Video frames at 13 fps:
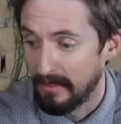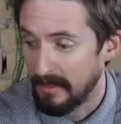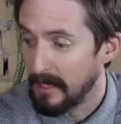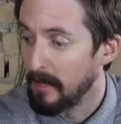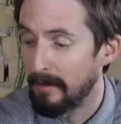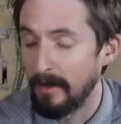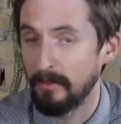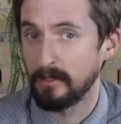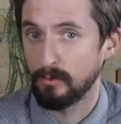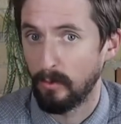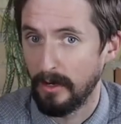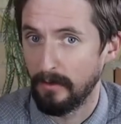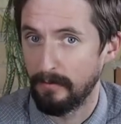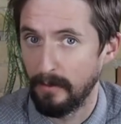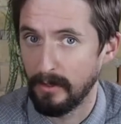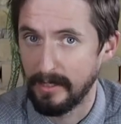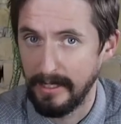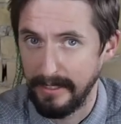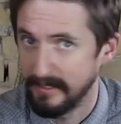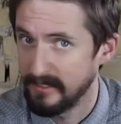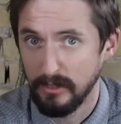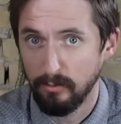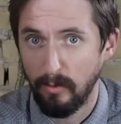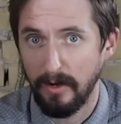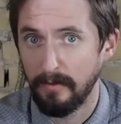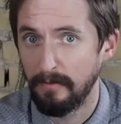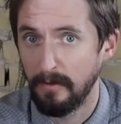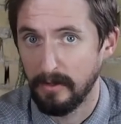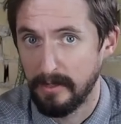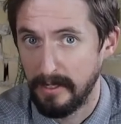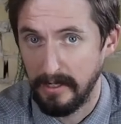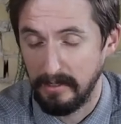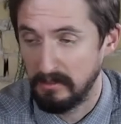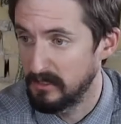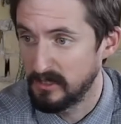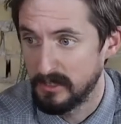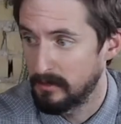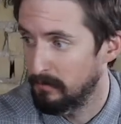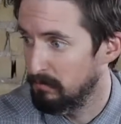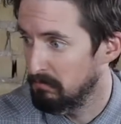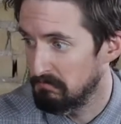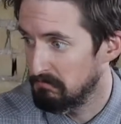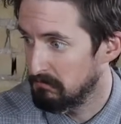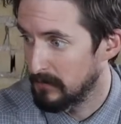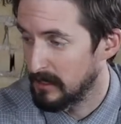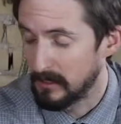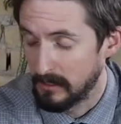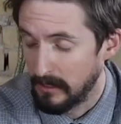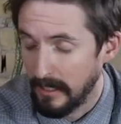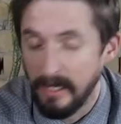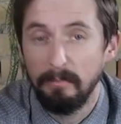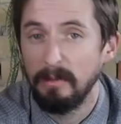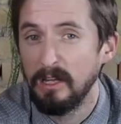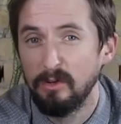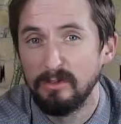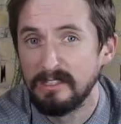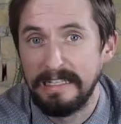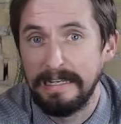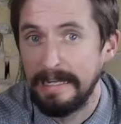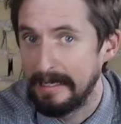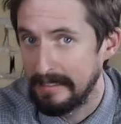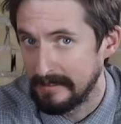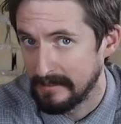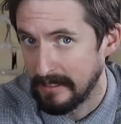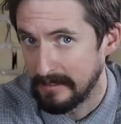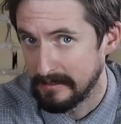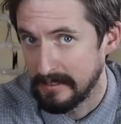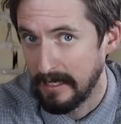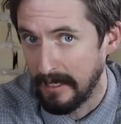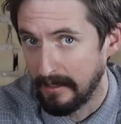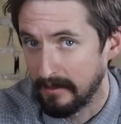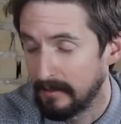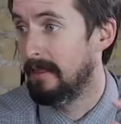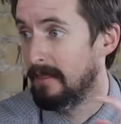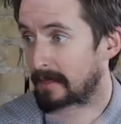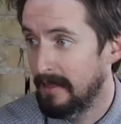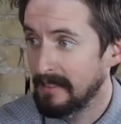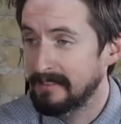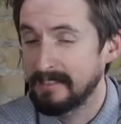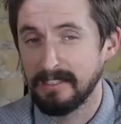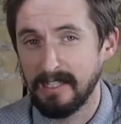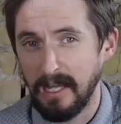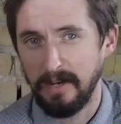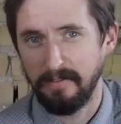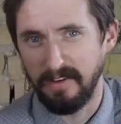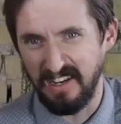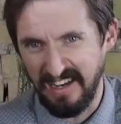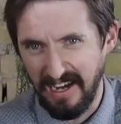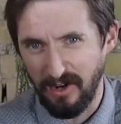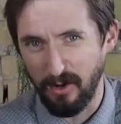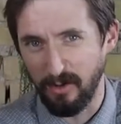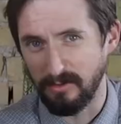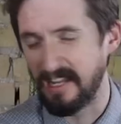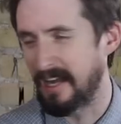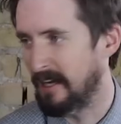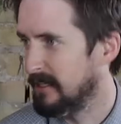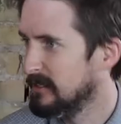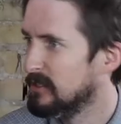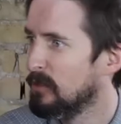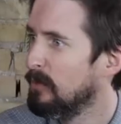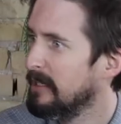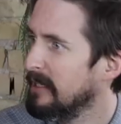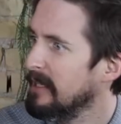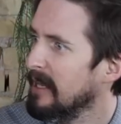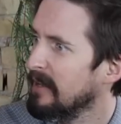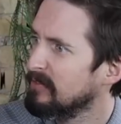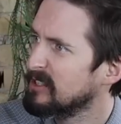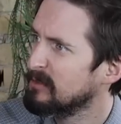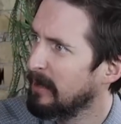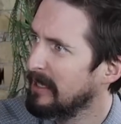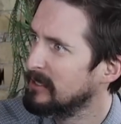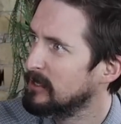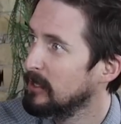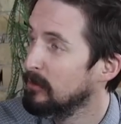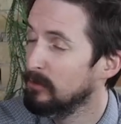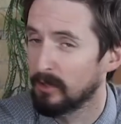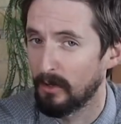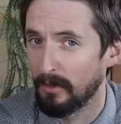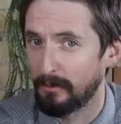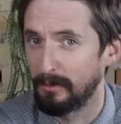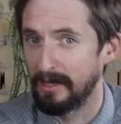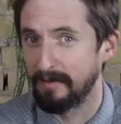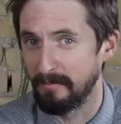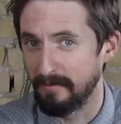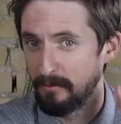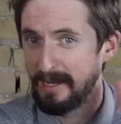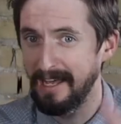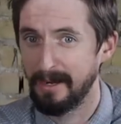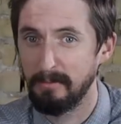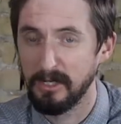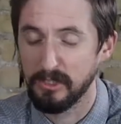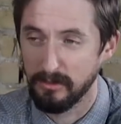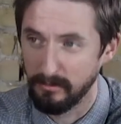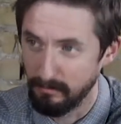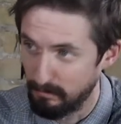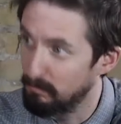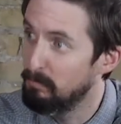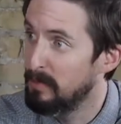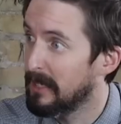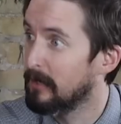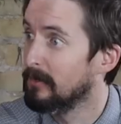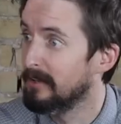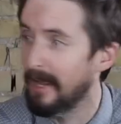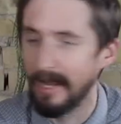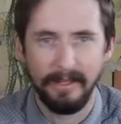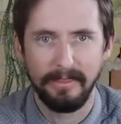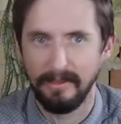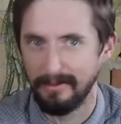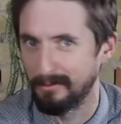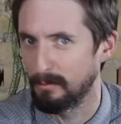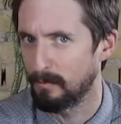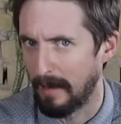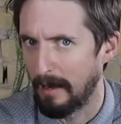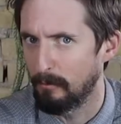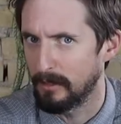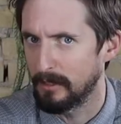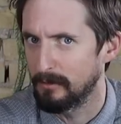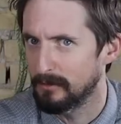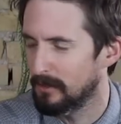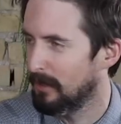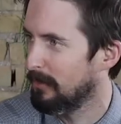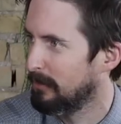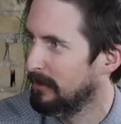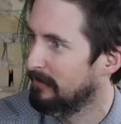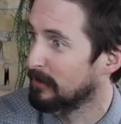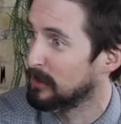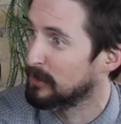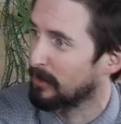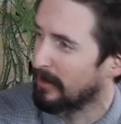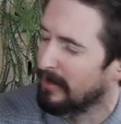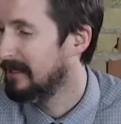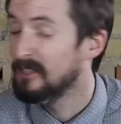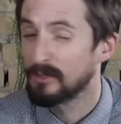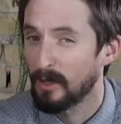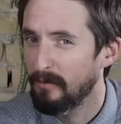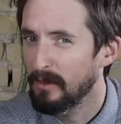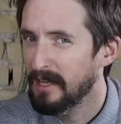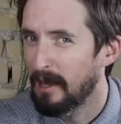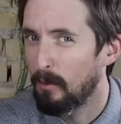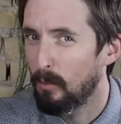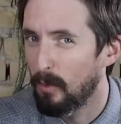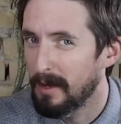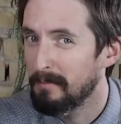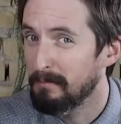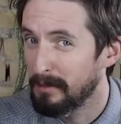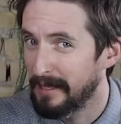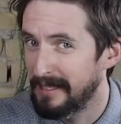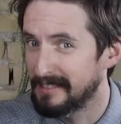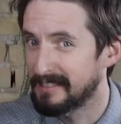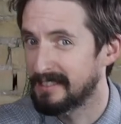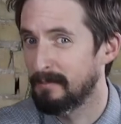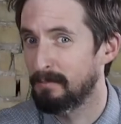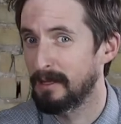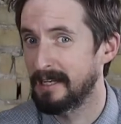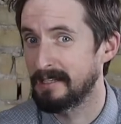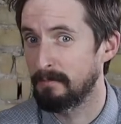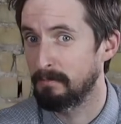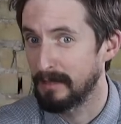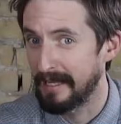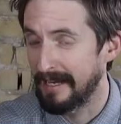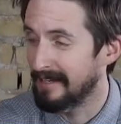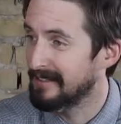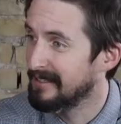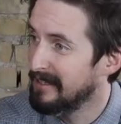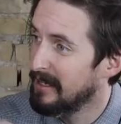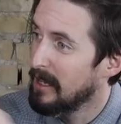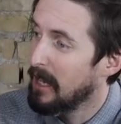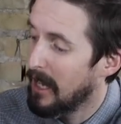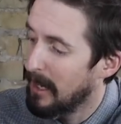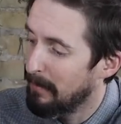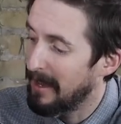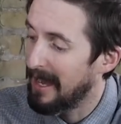thing about this waterfall kit is this waterfall kit is it can be used in any size tank. This is kind of a narrow tank, and so we didn't have space to use all 3 of them. If we had a much bigger tank, then I would have used all 3 for sure. So I've only got one place to plant a plant up